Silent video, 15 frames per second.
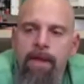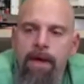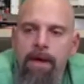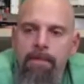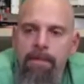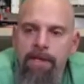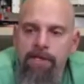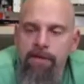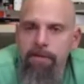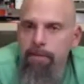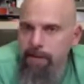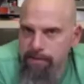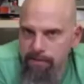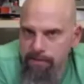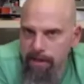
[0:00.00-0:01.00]
uh, make sure your
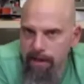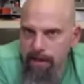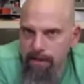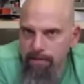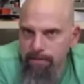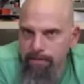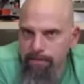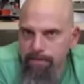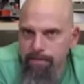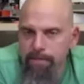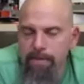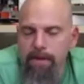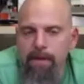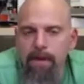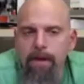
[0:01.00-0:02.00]
belts are tight,
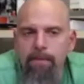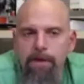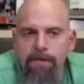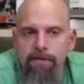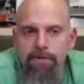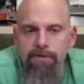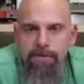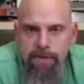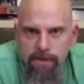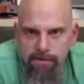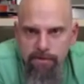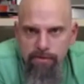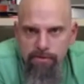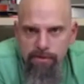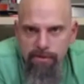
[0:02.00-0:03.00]
uh, make sure your set
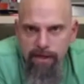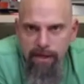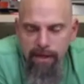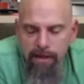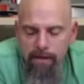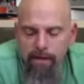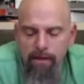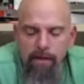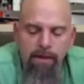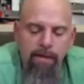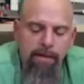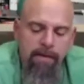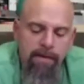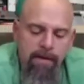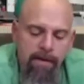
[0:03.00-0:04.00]
screws are tight.
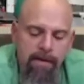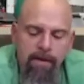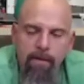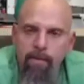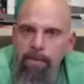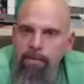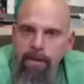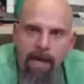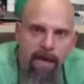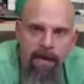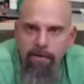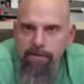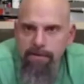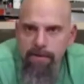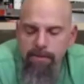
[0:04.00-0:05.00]
You don't want
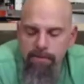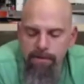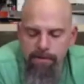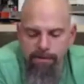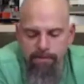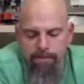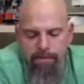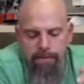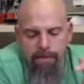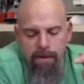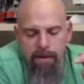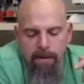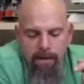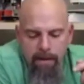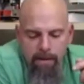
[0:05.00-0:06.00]
mechanical slippage.
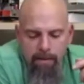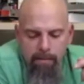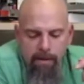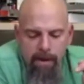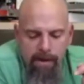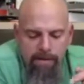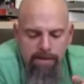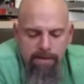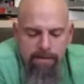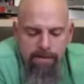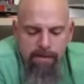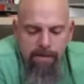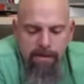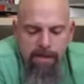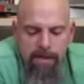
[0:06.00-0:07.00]
But
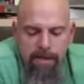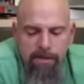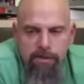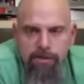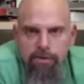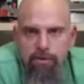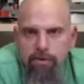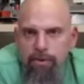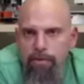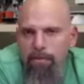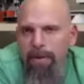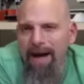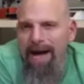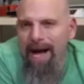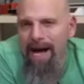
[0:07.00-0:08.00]
the extruder
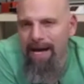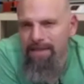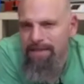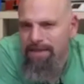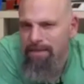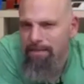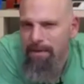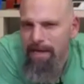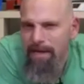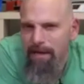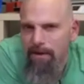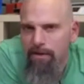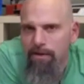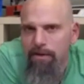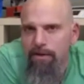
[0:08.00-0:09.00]
possibly
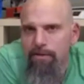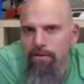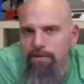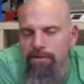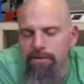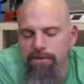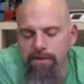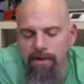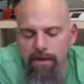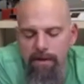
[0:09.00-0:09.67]
could use,